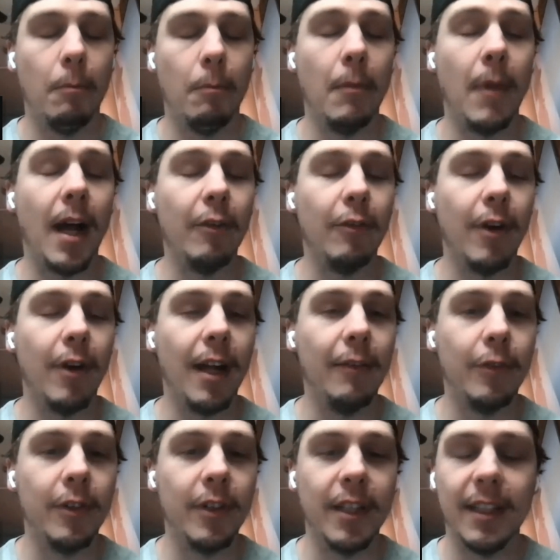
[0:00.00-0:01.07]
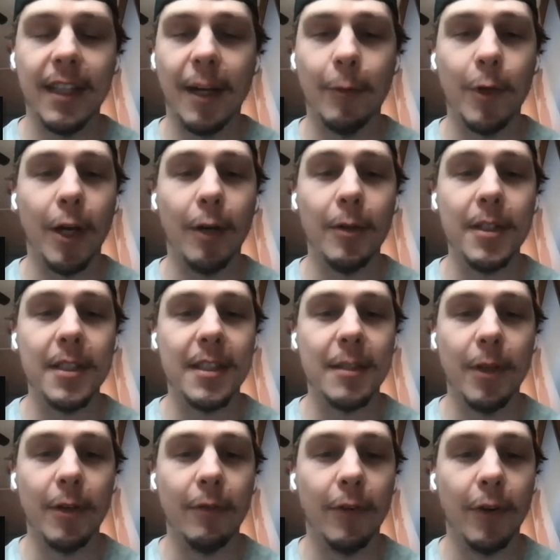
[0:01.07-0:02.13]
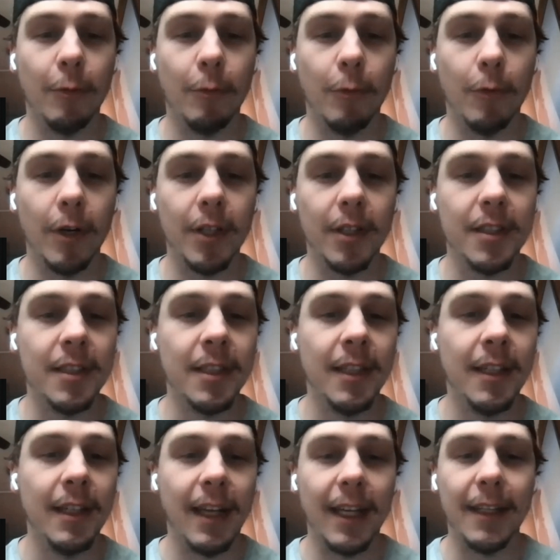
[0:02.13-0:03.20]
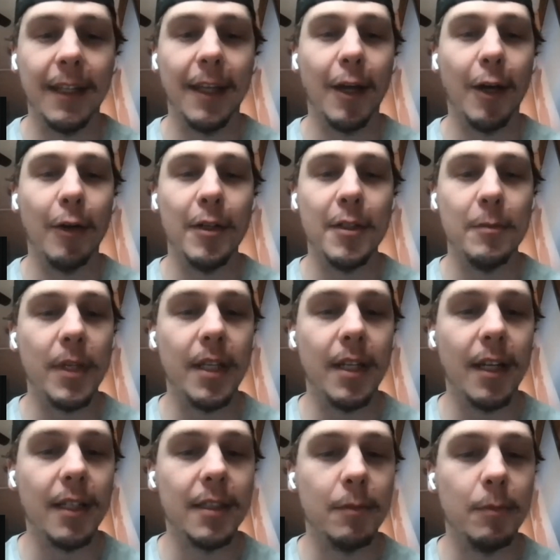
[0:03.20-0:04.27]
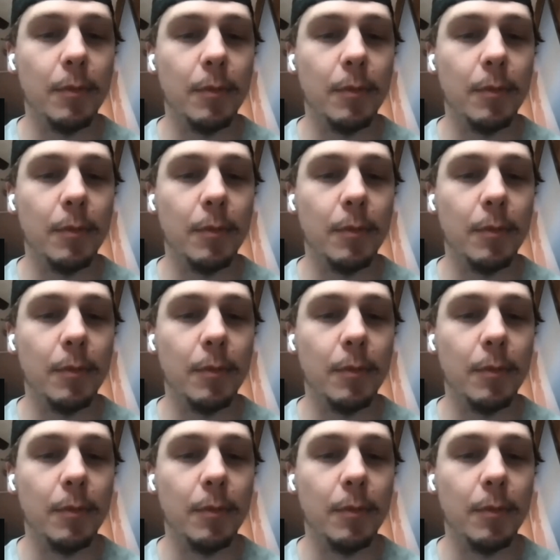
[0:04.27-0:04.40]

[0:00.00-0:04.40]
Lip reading: my rival in that we always submit for awards and they always beat us,